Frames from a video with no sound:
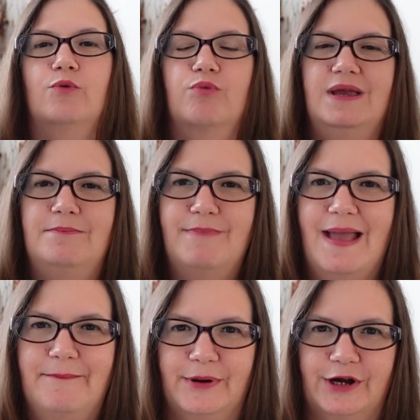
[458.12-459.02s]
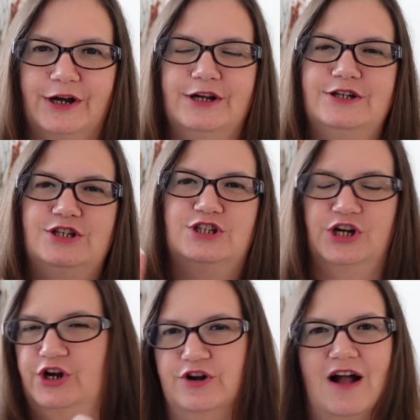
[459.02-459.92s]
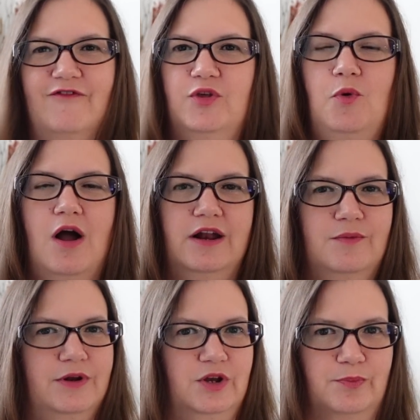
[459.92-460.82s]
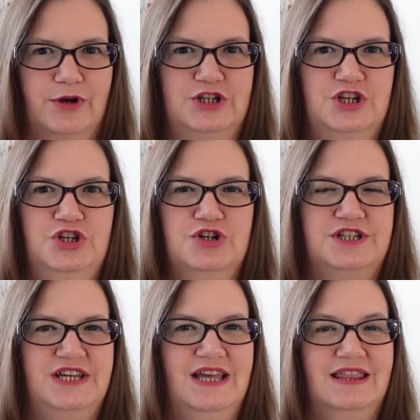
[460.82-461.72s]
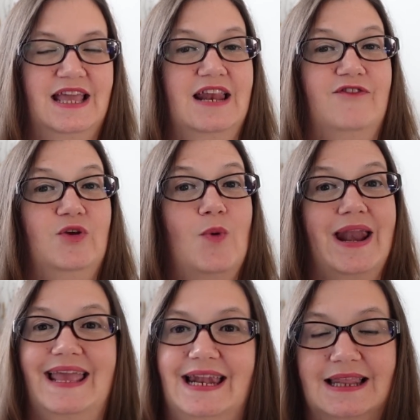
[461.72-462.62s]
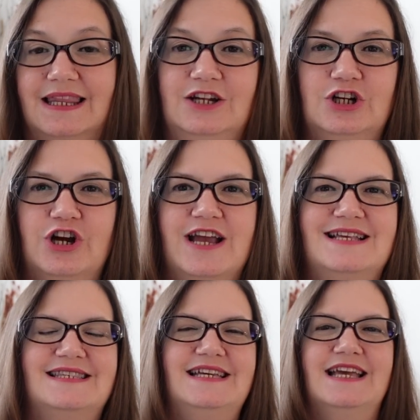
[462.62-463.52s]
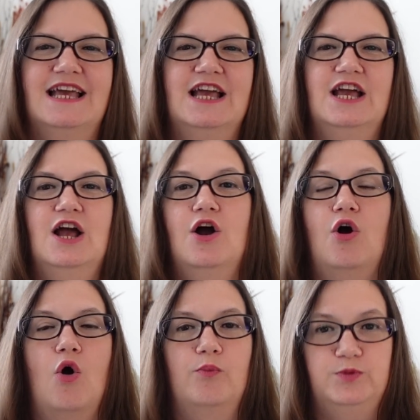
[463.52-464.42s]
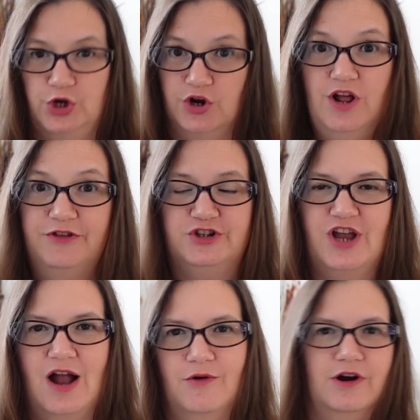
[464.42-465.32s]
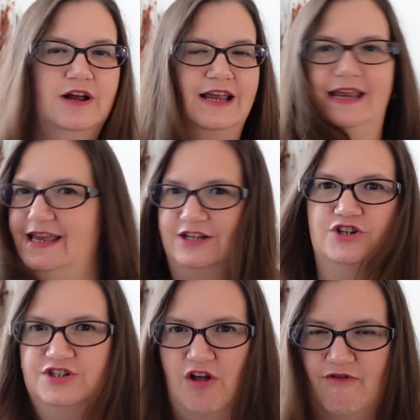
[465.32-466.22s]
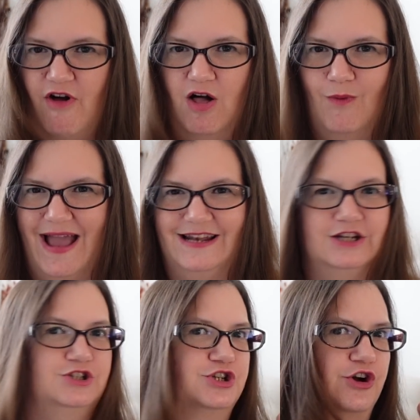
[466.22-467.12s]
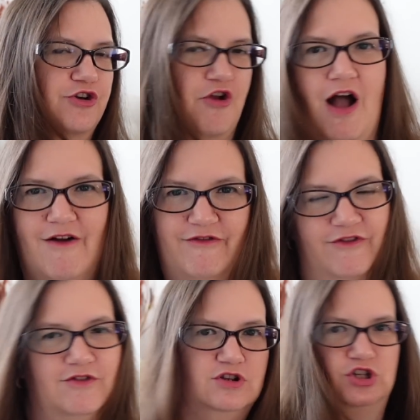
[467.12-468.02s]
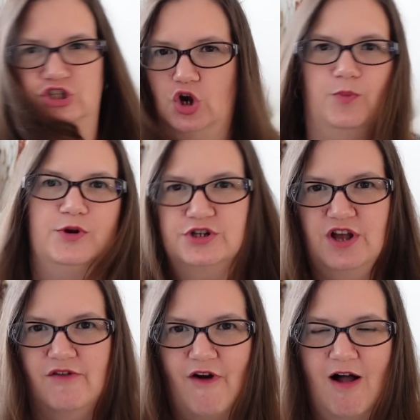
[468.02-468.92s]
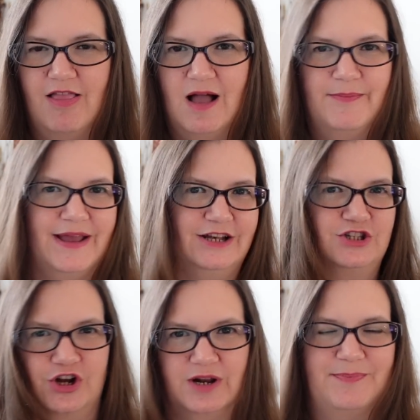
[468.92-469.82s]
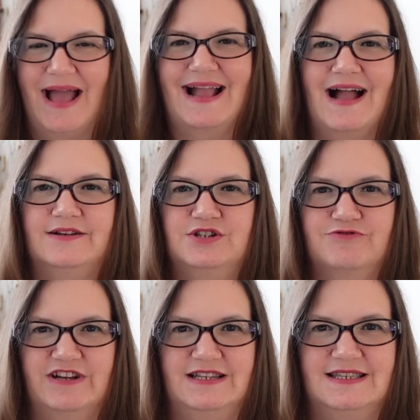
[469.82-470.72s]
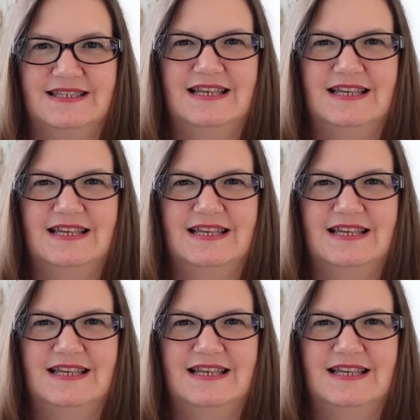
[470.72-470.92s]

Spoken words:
Remember, turn off the water when you're brushing your teeth, and if you want to get a little crazy, turn on the shower, get yourself all wet, turn it off, soap yourself all up, and turn it back on to rinse.